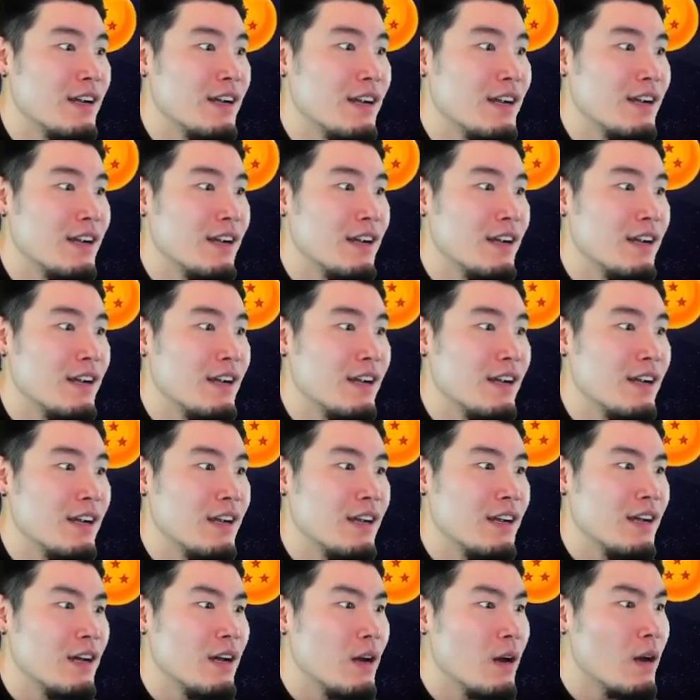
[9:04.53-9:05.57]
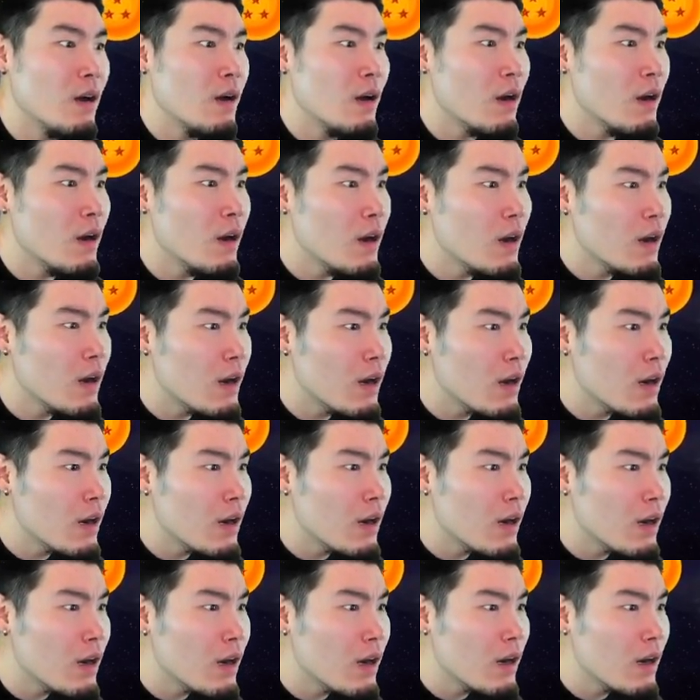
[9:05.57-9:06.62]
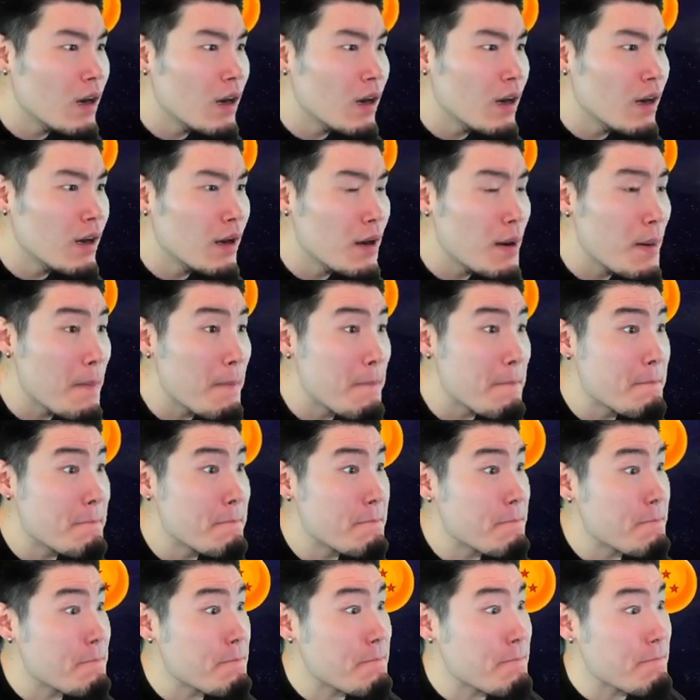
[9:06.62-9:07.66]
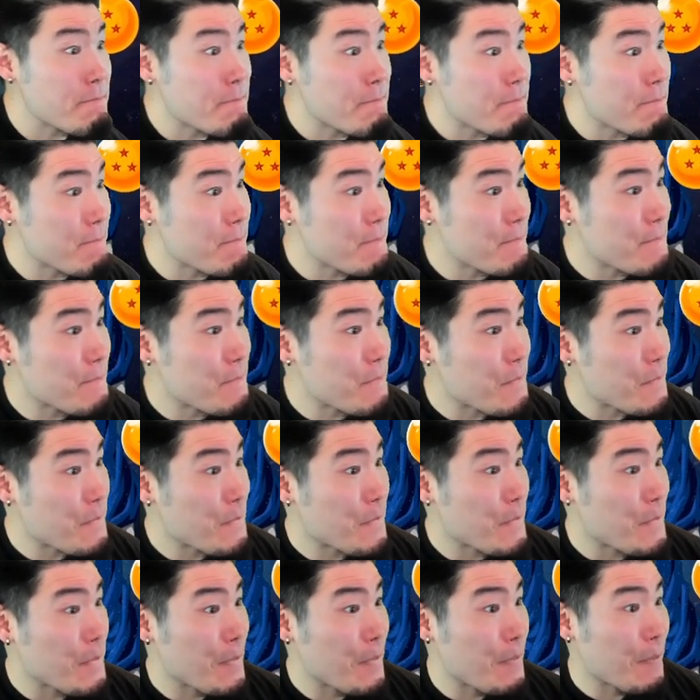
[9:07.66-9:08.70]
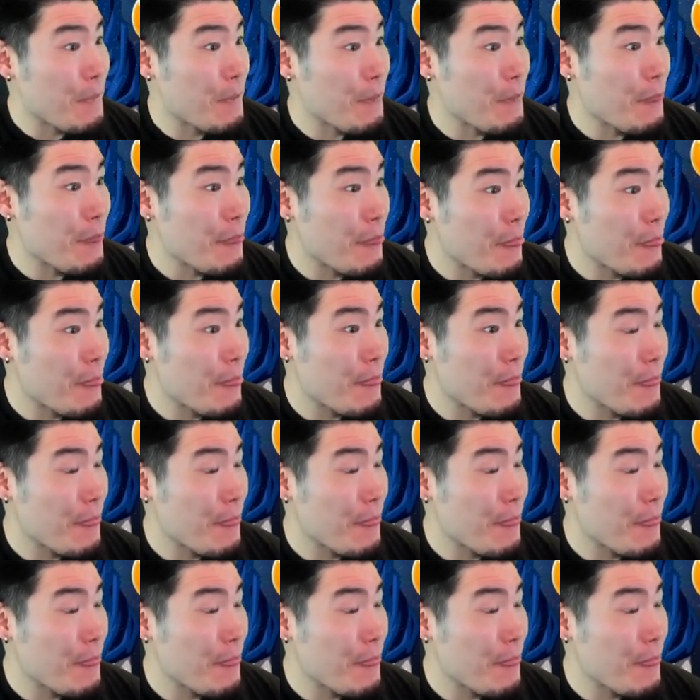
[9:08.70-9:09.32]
(silence)